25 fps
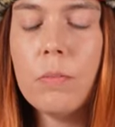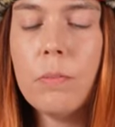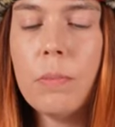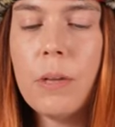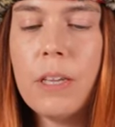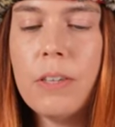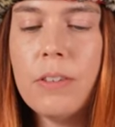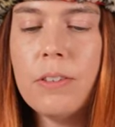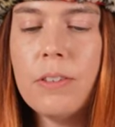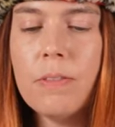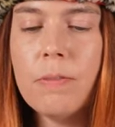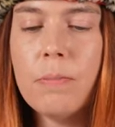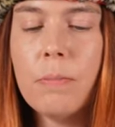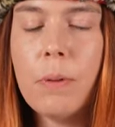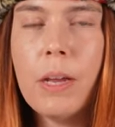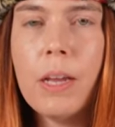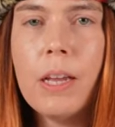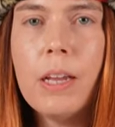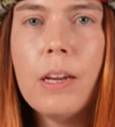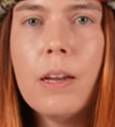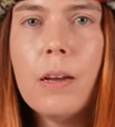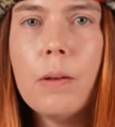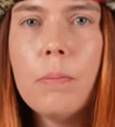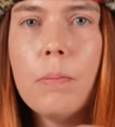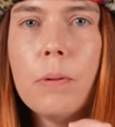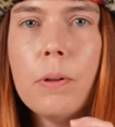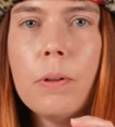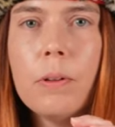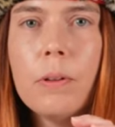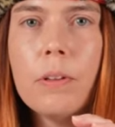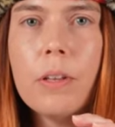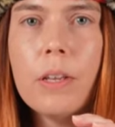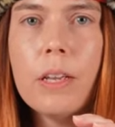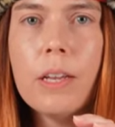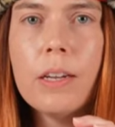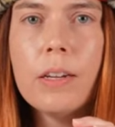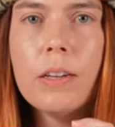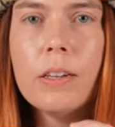piece of
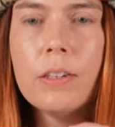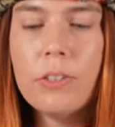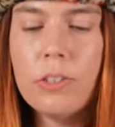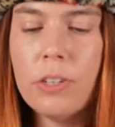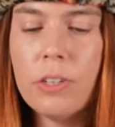pineapple and a